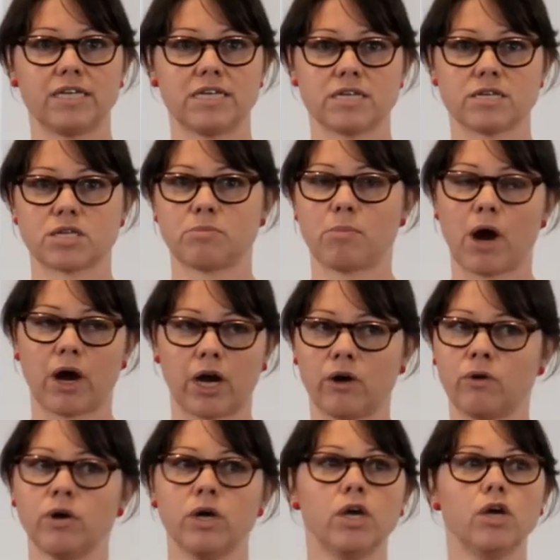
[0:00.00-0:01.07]
ideas
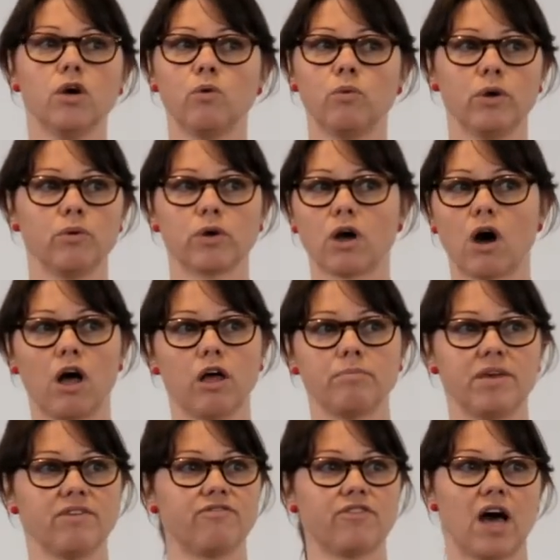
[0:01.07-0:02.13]
tomorrow, we would all
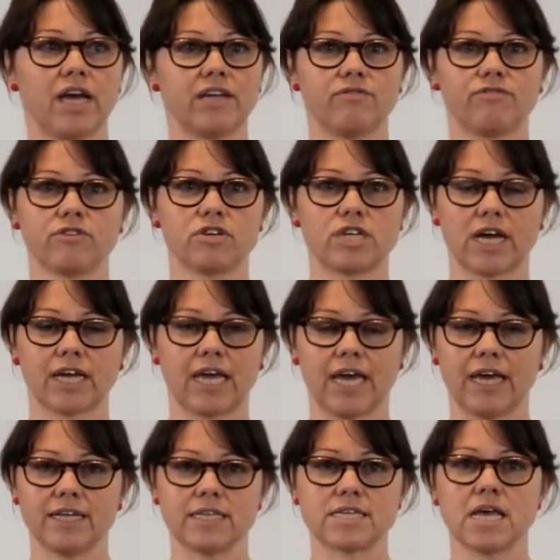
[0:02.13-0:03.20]
be fine for
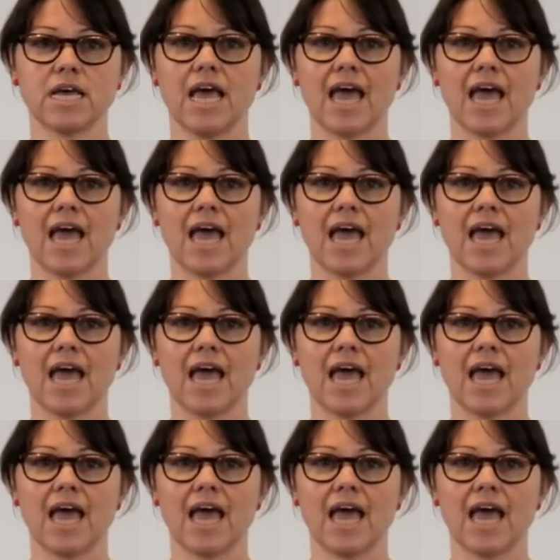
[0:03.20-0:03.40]
decades.